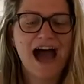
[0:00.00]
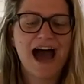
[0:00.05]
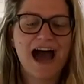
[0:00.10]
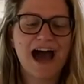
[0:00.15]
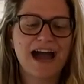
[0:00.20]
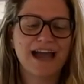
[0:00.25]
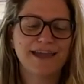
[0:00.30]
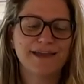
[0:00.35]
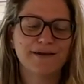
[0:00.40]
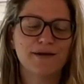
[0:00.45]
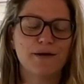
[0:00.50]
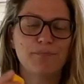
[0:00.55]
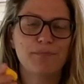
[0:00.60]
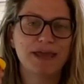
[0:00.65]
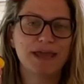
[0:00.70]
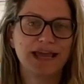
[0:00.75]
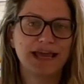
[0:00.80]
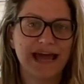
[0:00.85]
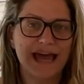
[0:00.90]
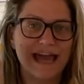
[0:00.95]
I
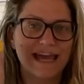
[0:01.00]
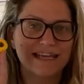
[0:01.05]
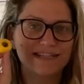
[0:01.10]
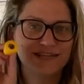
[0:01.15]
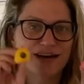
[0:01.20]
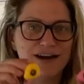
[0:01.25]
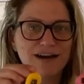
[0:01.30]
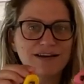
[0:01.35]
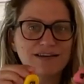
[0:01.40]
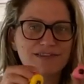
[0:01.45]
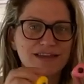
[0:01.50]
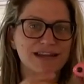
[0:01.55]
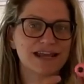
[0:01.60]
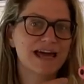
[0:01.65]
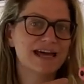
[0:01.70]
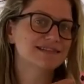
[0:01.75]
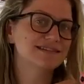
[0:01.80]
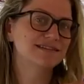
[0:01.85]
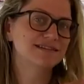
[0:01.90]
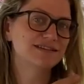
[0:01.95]
pick a duck that
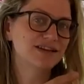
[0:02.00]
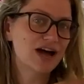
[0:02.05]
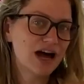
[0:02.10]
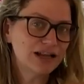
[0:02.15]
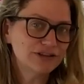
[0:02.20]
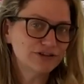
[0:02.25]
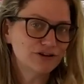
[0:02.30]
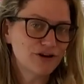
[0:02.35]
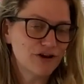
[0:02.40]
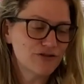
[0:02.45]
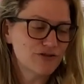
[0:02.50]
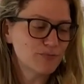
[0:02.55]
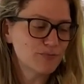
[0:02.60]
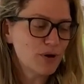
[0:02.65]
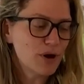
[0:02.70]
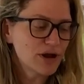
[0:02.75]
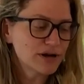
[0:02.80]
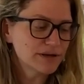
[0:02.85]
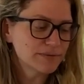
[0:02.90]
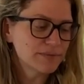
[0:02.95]
has a color on the
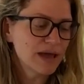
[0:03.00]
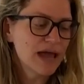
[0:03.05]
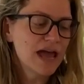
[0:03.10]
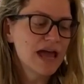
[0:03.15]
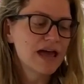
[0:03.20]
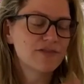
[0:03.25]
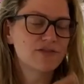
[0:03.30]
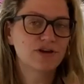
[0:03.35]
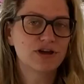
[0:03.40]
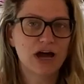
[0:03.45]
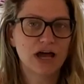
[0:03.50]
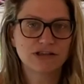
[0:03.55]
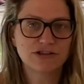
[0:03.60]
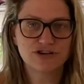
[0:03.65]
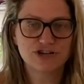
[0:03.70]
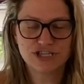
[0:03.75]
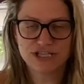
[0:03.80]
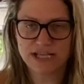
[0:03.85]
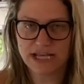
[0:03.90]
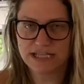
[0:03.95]
bottom. The
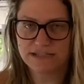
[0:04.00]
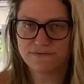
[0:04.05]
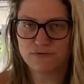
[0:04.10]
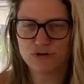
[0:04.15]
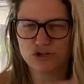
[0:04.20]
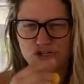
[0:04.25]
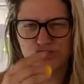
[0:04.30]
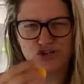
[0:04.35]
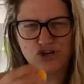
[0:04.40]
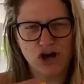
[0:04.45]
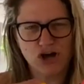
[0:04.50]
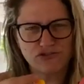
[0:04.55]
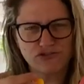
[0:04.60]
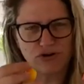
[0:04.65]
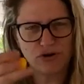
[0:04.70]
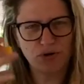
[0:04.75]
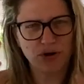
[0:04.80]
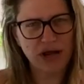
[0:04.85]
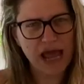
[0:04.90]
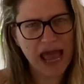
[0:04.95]
color stands for a genre
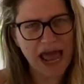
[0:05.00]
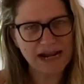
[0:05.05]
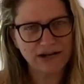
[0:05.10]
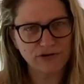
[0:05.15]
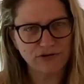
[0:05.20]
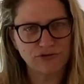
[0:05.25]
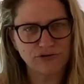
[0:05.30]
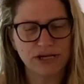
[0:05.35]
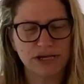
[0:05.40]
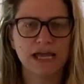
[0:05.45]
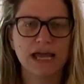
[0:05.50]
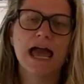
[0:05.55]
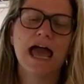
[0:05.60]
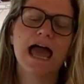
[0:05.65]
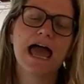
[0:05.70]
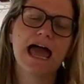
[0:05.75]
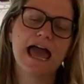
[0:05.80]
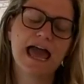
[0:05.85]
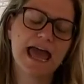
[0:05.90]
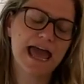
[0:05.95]
or category,
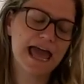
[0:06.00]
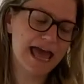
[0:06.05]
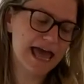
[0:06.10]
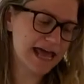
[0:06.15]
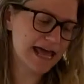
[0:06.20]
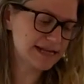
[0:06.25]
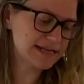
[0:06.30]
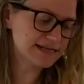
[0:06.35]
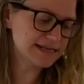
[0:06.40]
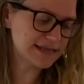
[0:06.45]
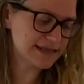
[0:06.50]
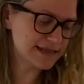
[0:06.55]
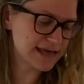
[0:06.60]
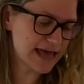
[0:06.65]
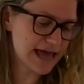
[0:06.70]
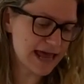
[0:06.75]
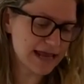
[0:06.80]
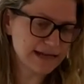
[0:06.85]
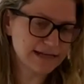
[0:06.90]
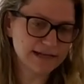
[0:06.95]
and
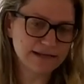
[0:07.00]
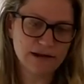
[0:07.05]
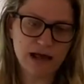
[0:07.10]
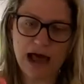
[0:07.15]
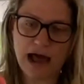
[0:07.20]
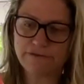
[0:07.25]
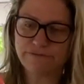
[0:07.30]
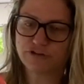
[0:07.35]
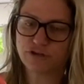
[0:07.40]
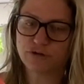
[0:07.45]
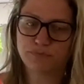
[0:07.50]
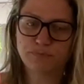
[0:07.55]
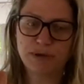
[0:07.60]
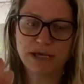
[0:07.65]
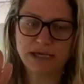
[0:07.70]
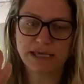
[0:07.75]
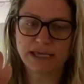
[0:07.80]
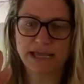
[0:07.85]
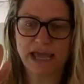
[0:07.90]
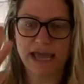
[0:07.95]
then after
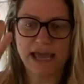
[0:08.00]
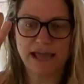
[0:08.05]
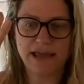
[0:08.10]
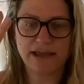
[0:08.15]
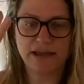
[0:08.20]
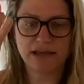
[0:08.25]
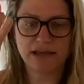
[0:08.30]
picking a